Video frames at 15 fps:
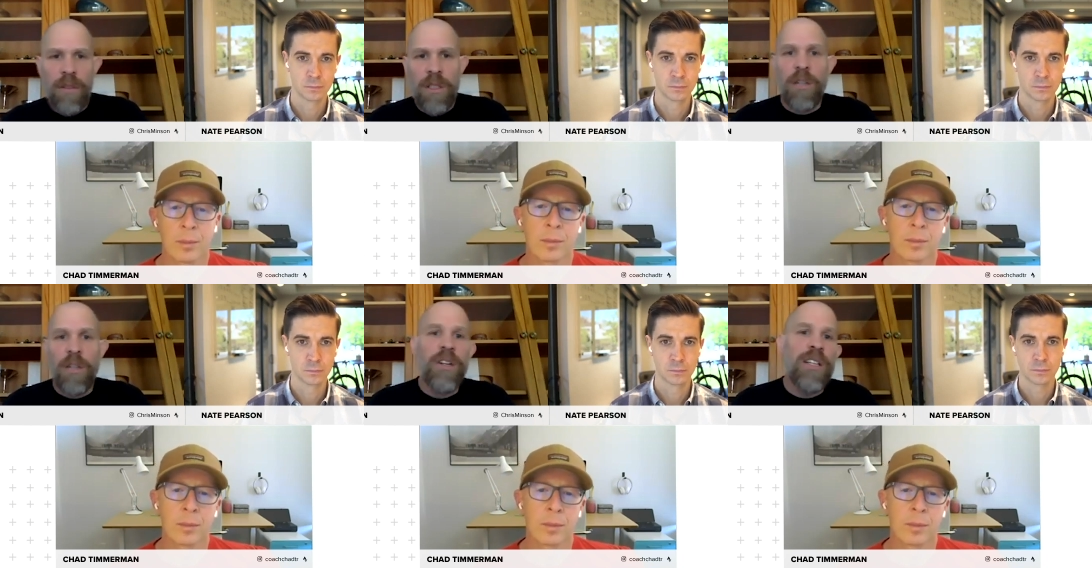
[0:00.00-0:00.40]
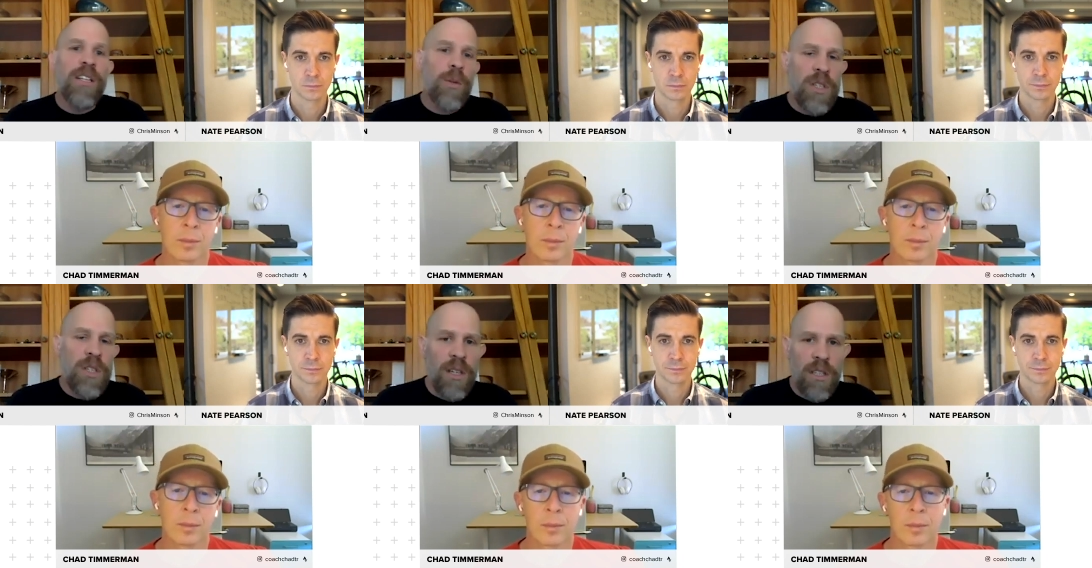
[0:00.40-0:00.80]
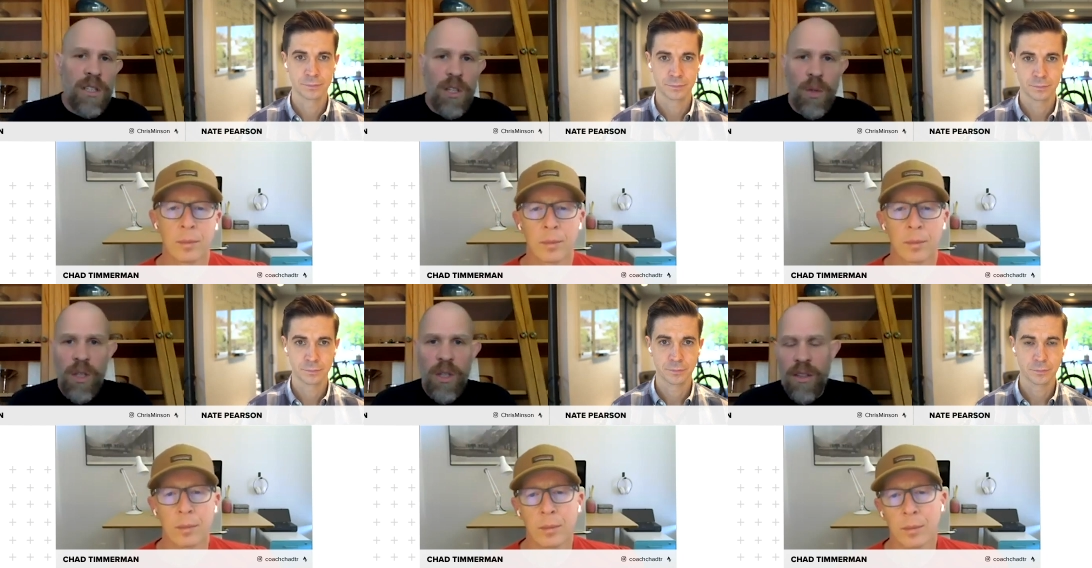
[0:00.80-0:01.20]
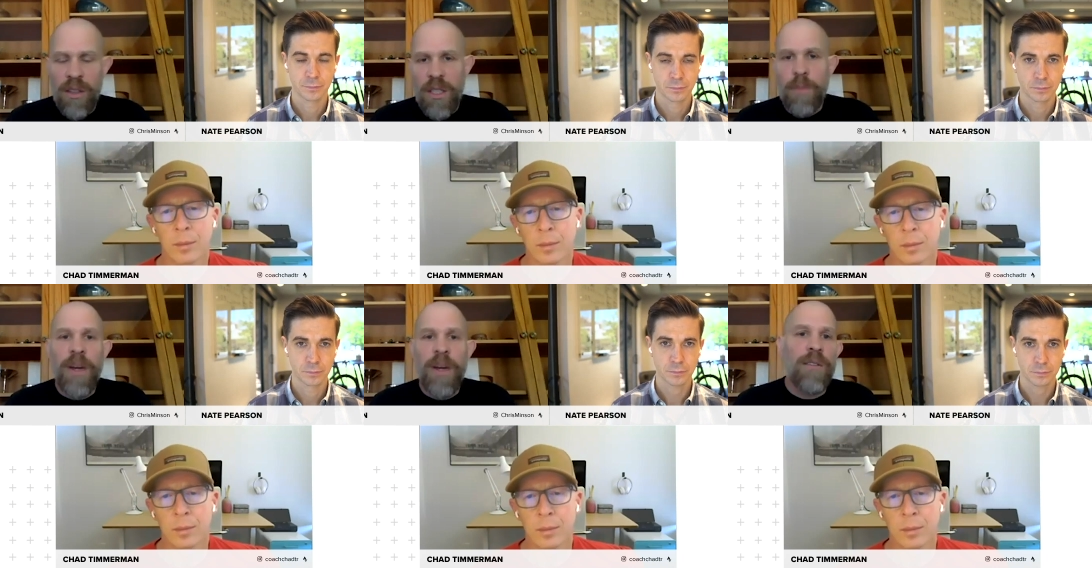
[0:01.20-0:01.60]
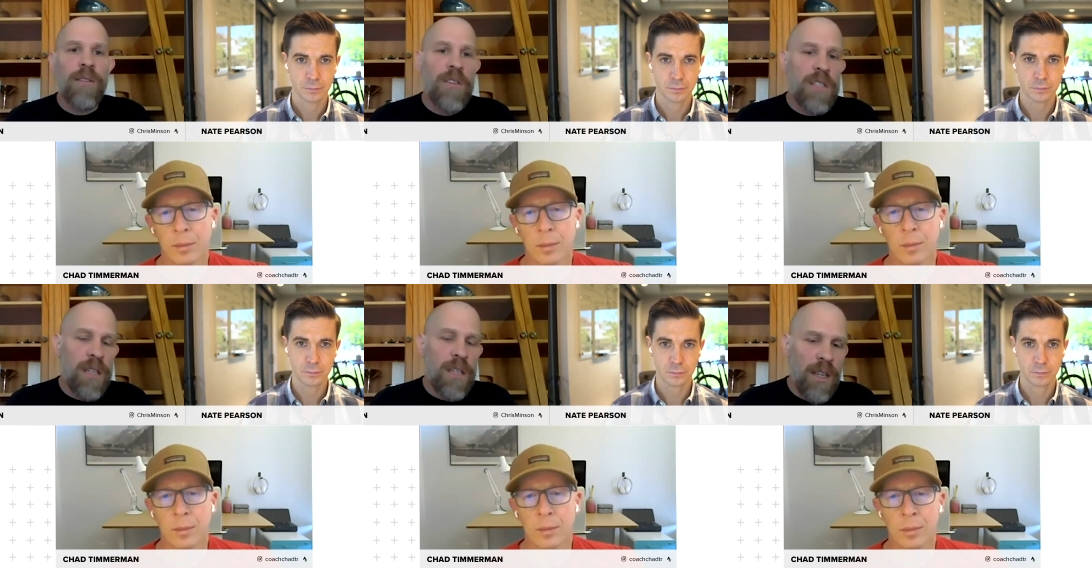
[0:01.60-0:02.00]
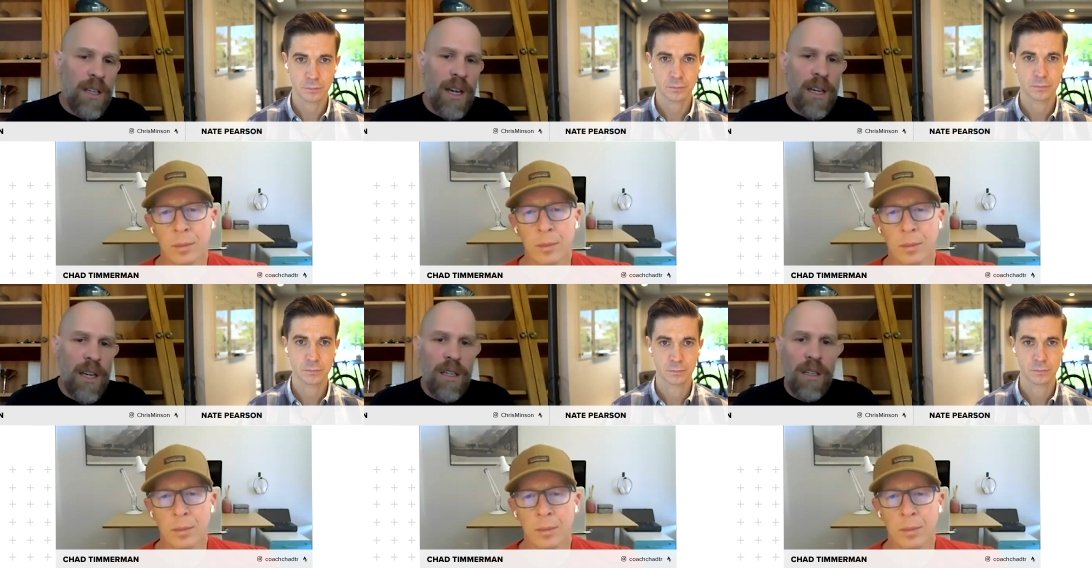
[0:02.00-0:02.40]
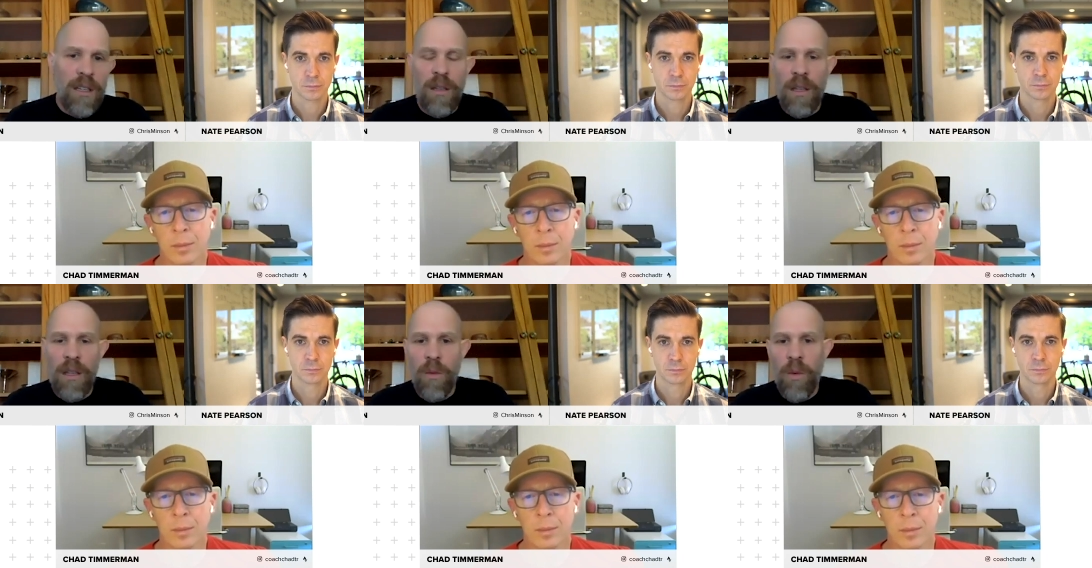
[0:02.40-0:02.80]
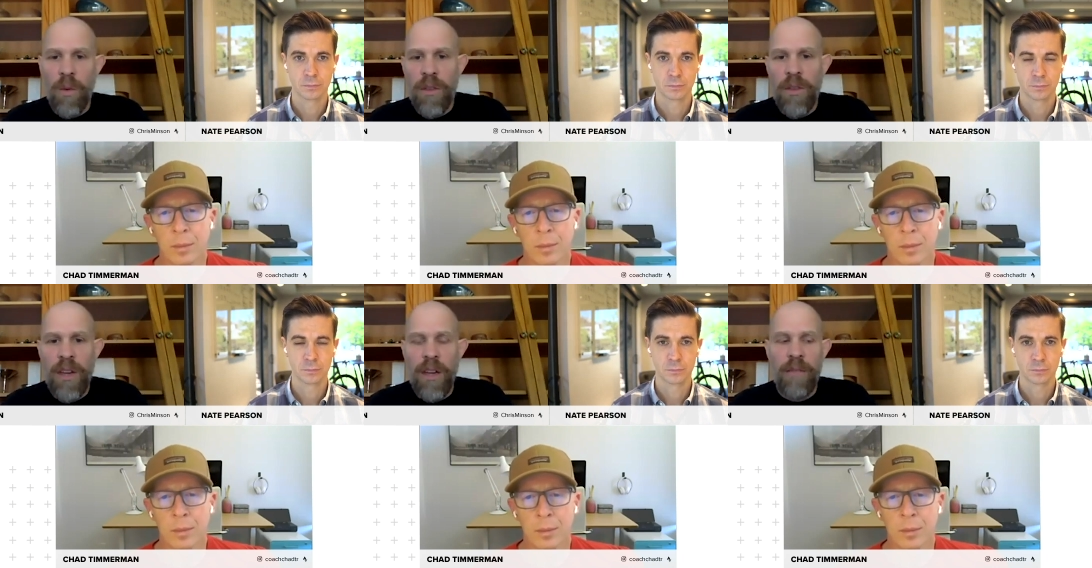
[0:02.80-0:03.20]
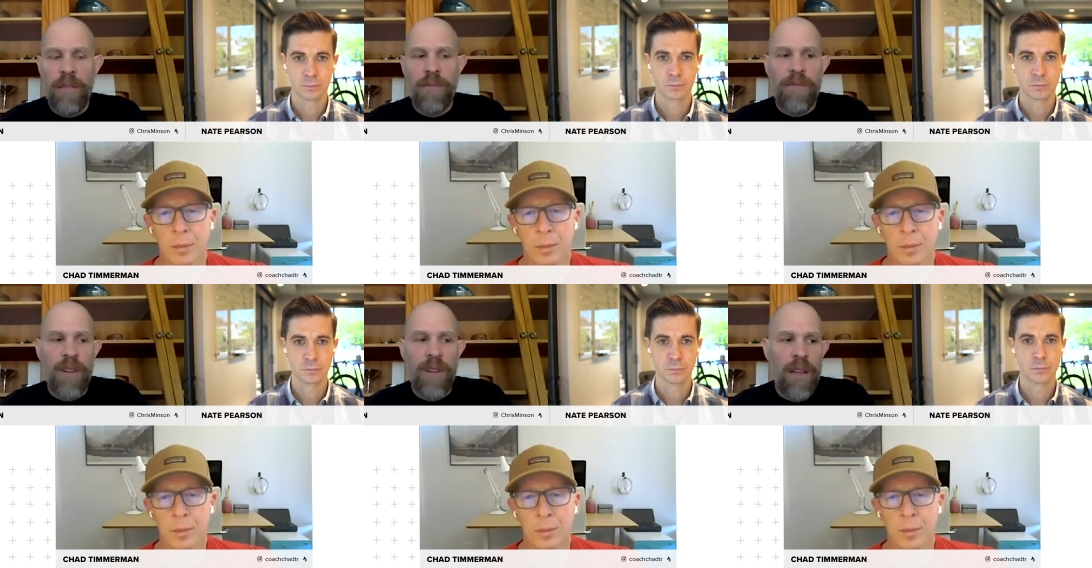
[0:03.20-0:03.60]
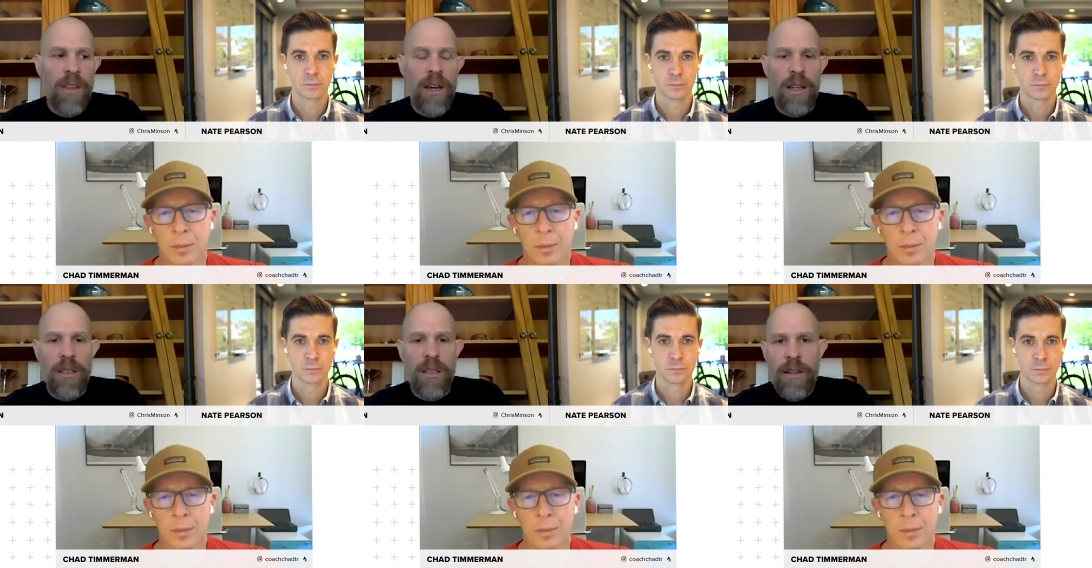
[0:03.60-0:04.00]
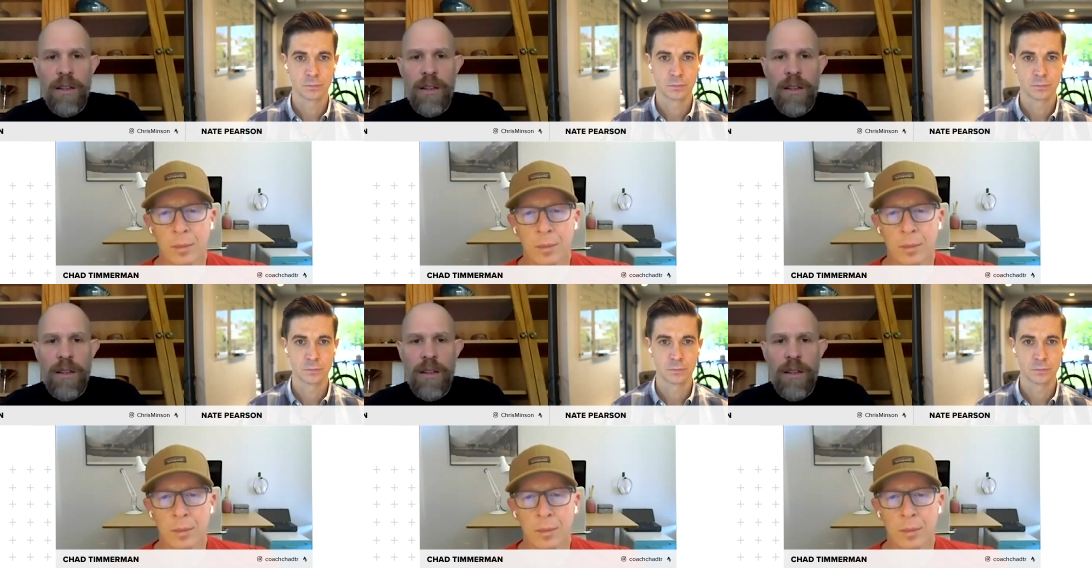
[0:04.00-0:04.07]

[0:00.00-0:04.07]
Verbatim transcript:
Speaker 1: the degree to which they do it and the specificity they get it, and then whether they find that